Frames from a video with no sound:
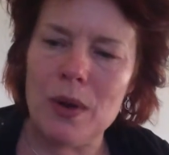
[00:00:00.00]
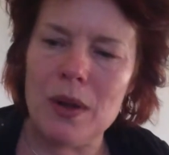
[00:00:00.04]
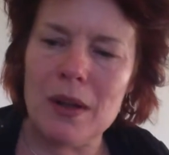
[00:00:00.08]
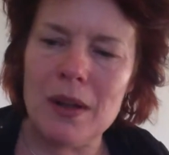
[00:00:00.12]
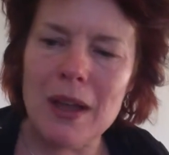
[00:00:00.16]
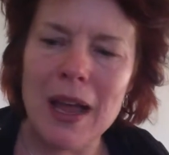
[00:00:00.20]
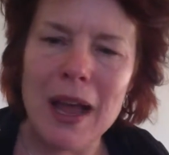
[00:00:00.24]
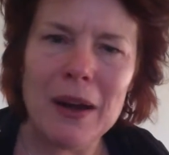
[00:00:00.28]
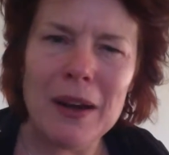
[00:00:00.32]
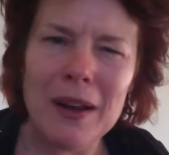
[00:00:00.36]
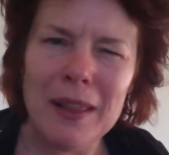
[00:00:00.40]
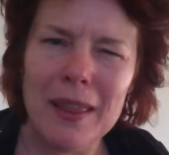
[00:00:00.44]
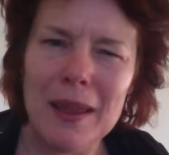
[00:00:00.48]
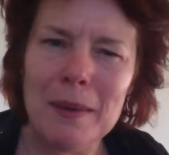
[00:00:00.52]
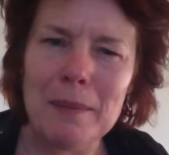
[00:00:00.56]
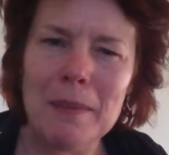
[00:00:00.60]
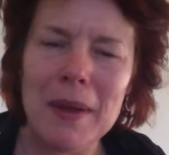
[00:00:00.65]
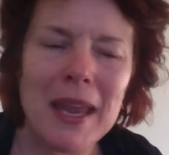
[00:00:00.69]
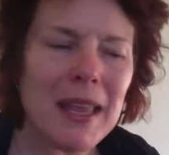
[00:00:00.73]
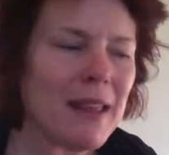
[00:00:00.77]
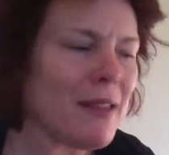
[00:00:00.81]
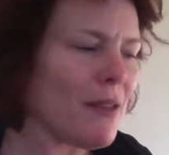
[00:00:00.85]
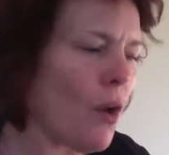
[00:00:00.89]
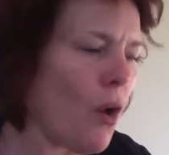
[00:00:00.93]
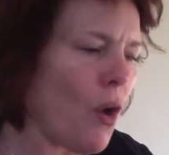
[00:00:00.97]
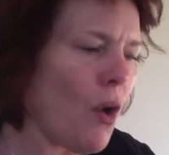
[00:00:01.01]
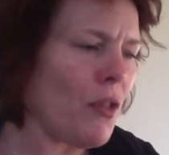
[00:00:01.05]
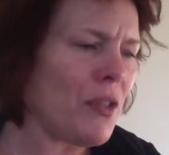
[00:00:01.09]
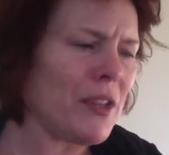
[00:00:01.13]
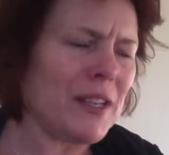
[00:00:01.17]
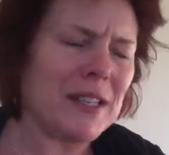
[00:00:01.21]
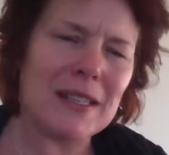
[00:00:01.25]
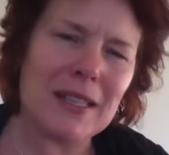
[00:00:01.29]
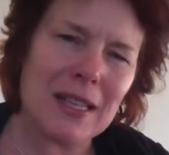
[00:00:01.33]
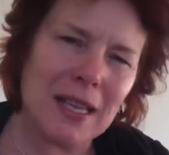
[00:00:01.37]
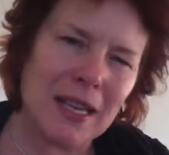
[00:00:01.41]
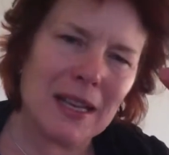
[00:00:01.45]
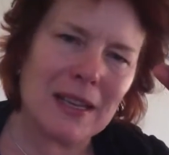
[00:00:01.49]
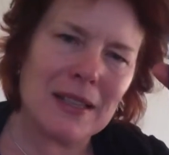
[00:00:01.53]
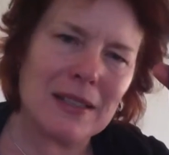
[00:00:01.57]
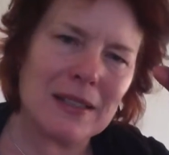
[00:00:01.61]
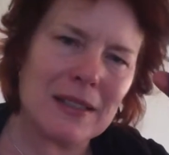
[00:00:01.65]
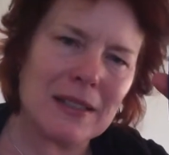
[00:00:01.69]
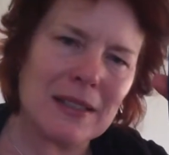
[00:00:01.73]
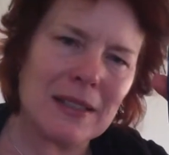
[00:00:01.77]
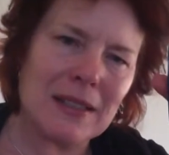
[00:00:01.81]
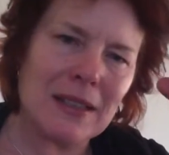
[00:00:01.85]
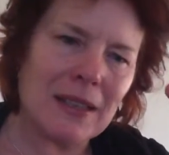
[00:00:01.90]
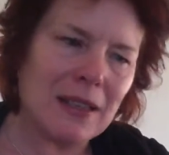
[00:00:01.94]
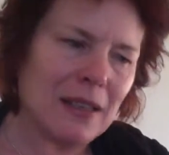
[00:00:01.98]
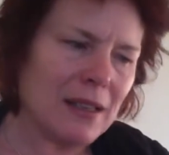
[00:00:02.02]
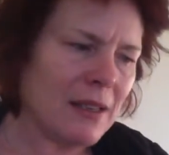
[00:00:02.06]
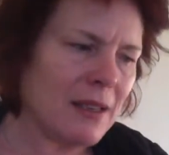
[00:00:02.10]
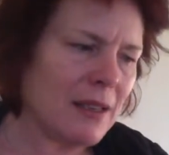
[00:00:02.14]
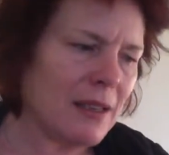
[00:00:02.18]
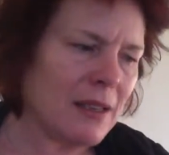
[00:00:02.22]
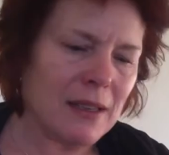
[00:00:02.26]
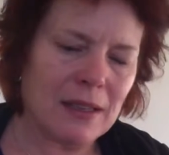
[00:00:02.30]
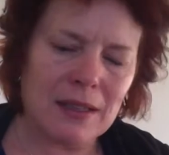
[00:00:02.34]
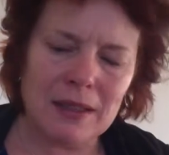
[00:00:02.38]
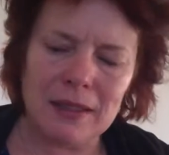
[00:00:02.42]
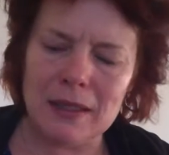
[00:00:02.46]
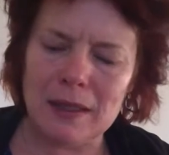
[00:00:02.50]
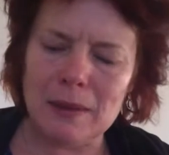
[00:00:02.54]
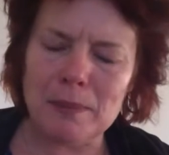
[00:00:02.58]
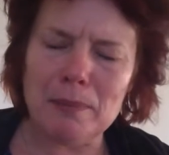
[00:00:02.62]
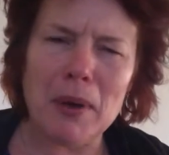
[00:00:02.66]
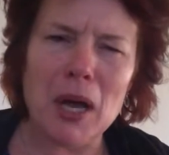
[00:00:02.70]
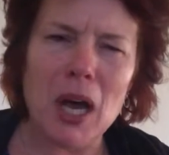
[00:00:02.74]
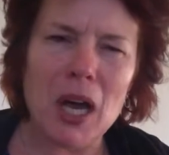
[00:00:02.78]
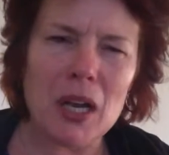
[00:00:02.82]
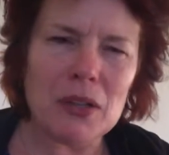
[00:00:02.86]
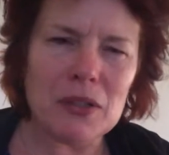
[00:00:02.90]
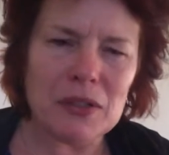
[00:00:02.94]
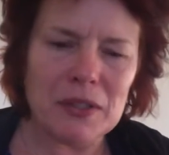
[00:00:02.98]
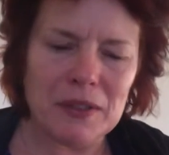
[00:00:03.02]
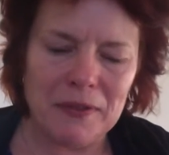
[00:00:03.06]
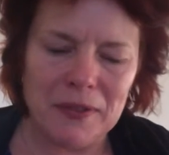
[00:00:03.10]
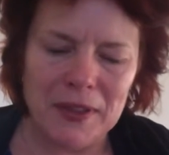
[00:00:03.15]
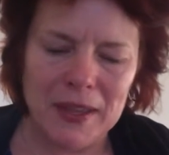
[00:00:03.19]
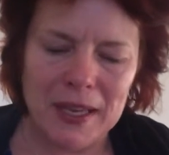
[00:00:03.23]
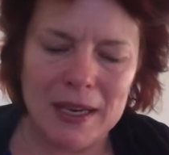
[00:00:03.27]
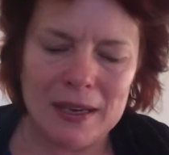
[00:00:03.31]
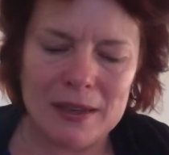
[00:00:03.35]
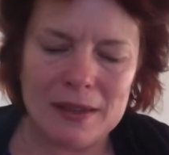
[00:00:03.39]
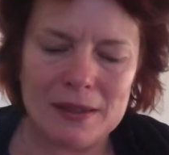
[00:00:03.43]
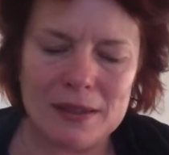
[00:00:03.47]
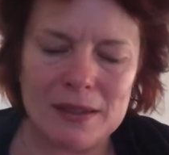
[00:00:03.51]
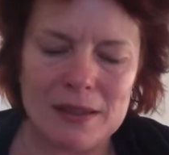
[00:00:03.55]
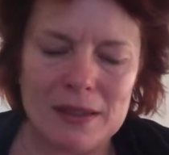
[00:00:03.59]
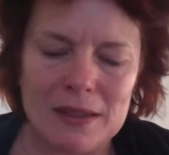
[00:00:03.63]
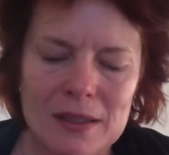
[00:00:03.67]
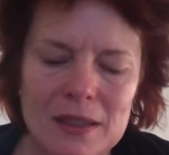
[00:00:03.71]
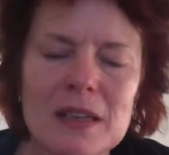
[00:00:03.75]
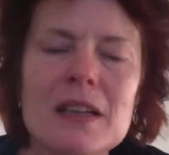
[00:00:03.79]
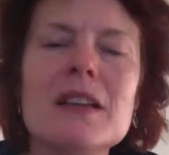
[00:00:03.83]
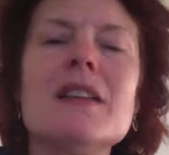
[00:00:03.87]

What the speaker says: How do they make all these things? Little bottles of things.